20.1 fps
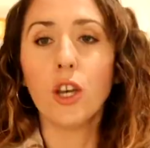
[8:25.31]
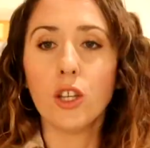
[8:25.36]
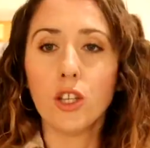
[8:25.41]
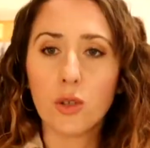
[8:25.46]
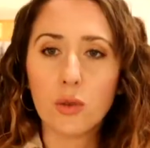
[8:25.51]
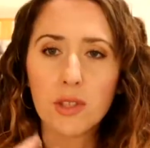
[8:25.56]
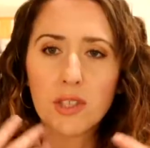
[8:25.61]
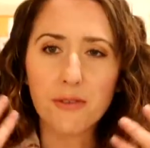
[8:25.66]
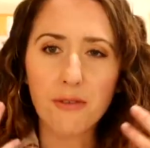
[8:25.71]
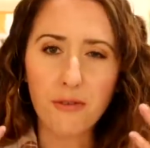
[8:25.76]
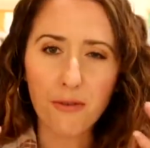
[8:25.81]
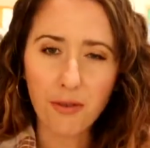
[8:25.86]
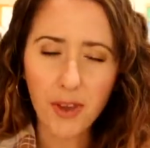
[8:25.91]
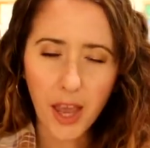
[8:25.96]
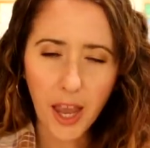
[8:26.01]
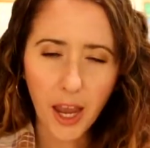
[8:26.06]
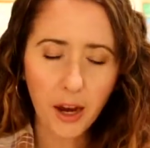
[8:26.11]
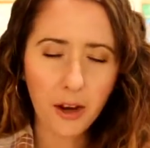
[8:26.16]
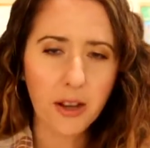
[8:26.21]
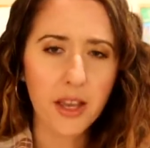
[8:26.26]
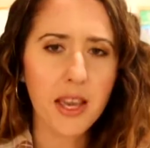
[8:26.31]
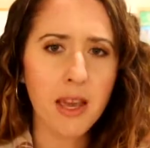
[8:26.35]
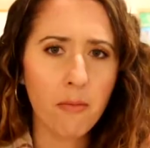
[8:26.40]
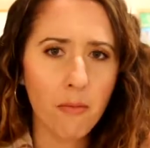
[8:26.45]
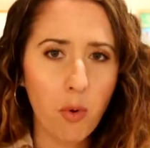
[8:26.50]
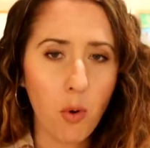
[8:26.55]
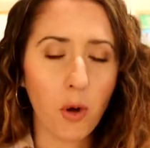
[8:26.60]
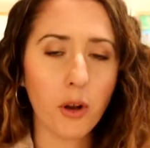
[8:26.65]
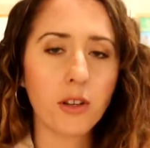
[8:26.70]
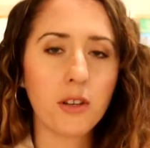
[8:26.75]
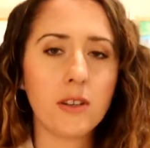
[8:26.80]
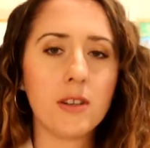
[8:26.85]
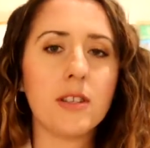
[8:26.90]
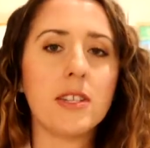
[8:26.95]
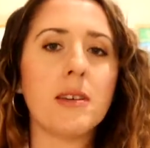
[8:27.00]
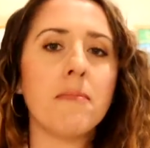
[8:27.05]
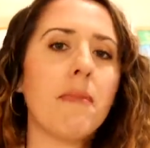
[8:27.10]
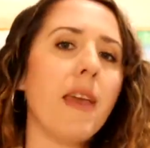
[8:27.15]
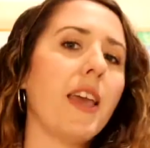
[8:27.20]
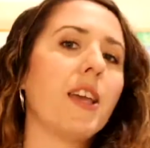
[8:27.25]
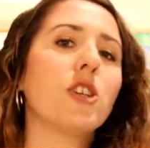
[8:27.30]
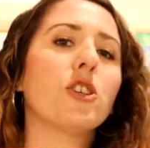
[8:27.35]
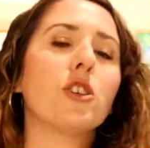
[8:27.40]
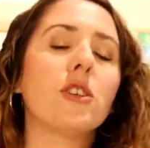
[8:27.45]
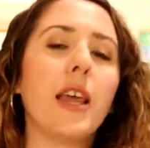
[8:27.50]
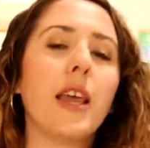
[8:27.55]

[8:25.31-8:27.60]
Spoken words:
So it's very important to make sure